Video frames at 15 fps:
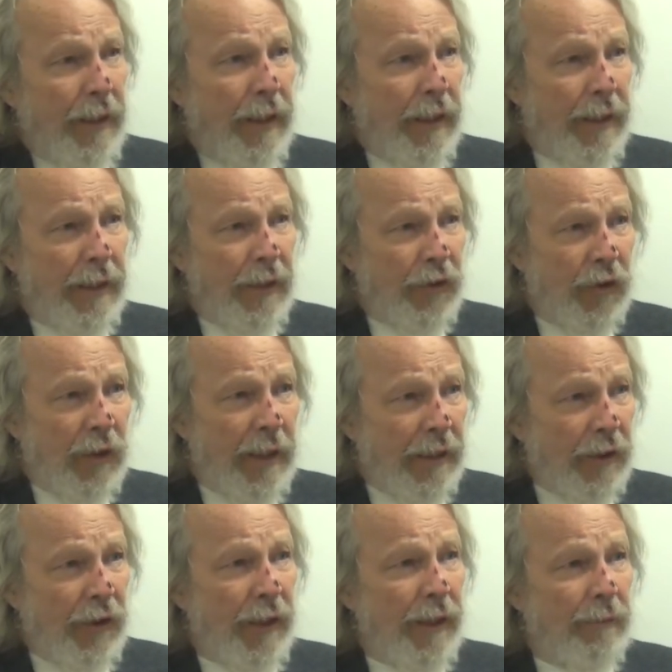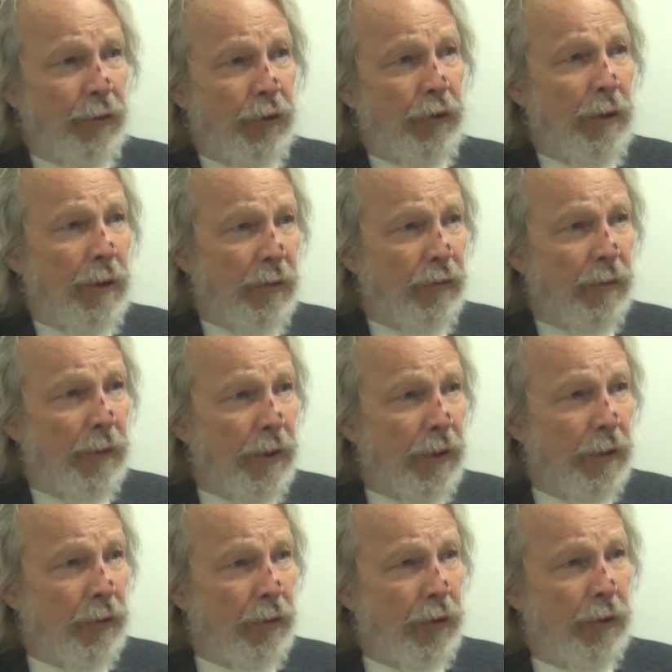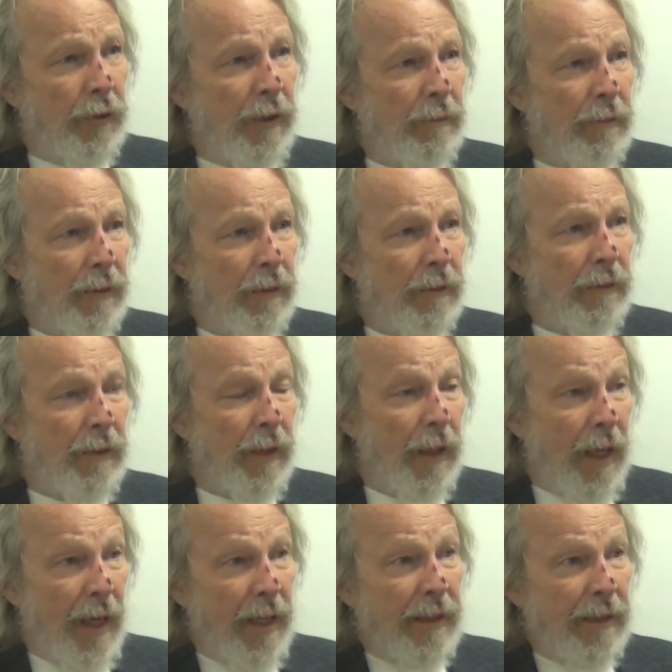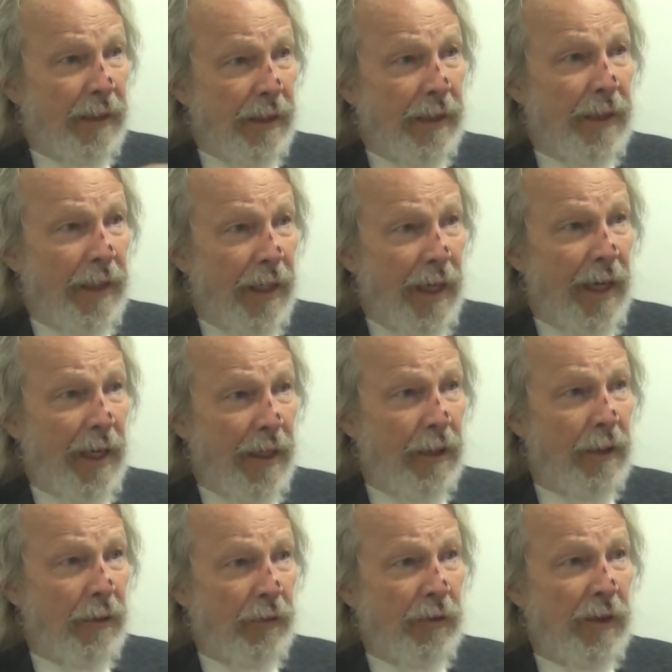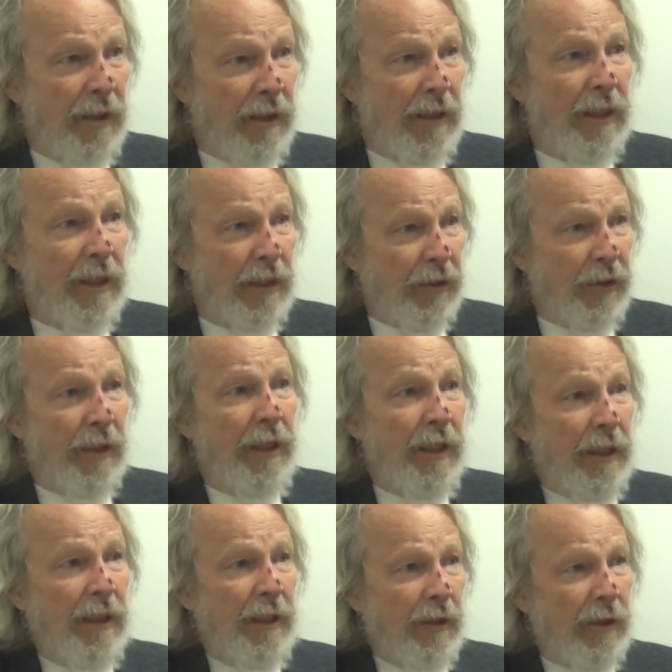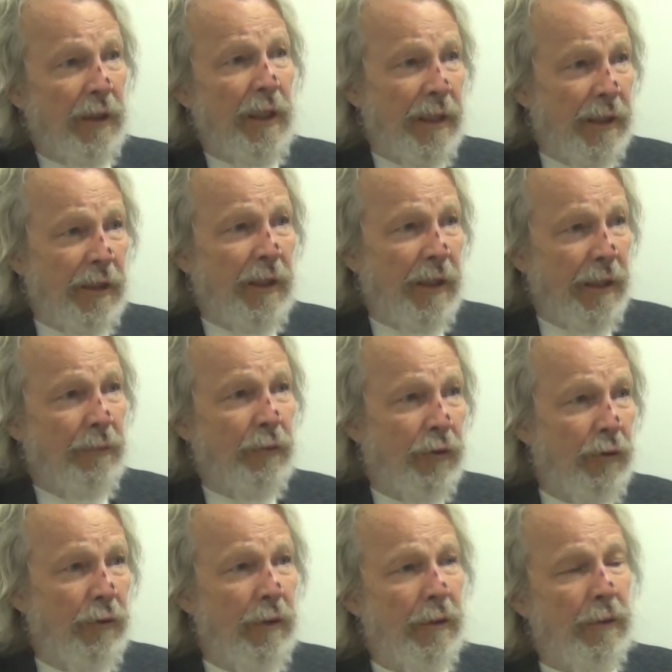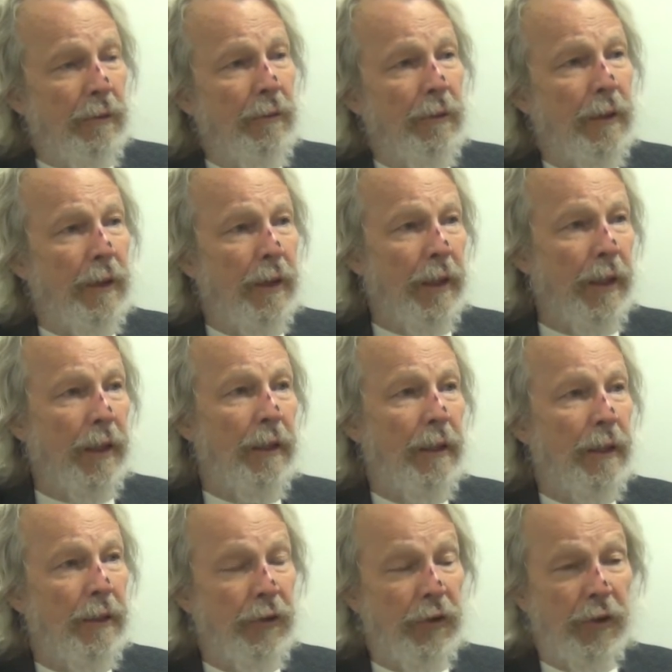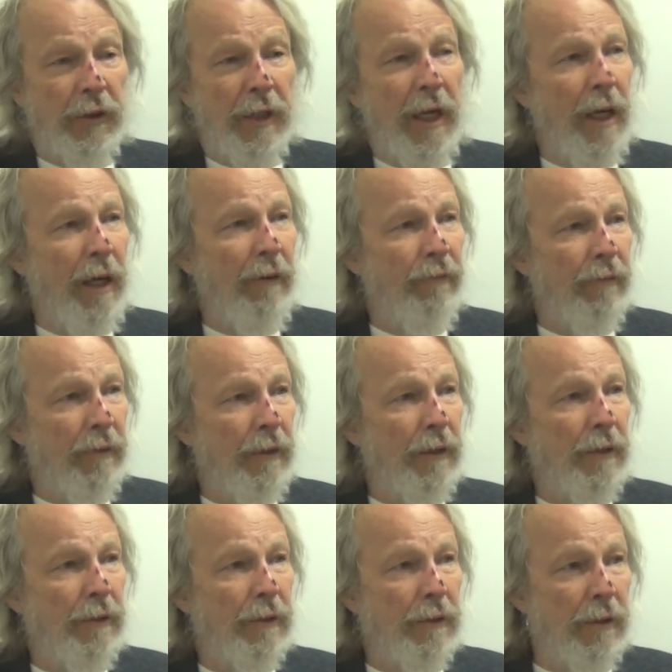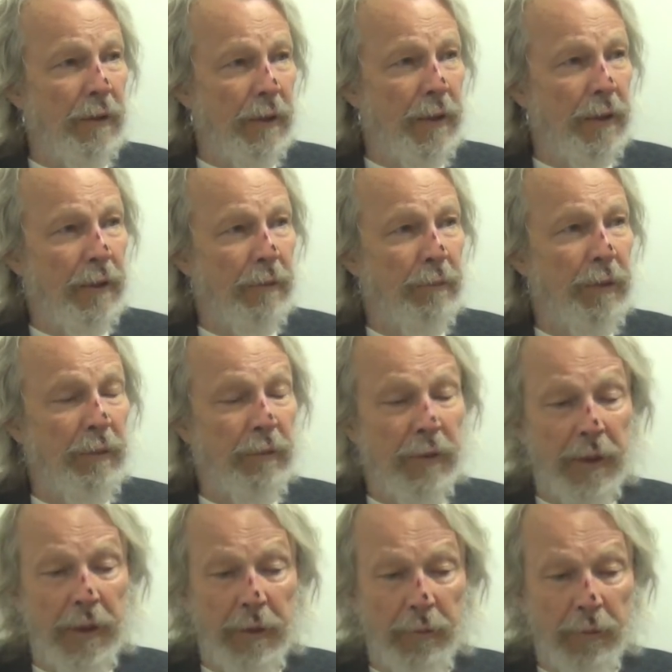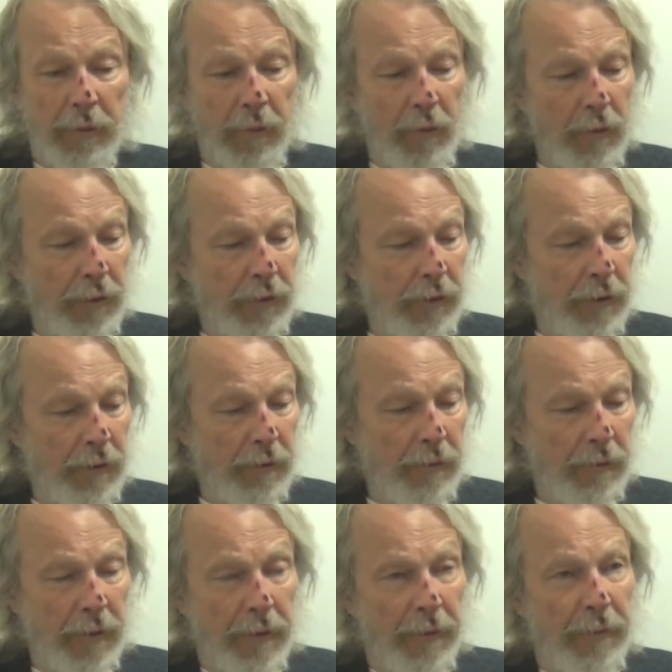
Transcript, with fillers: idiots like James Drew from the News Tribune, the I D I O T S idiots like James Drew and his staff and his people that he reports to,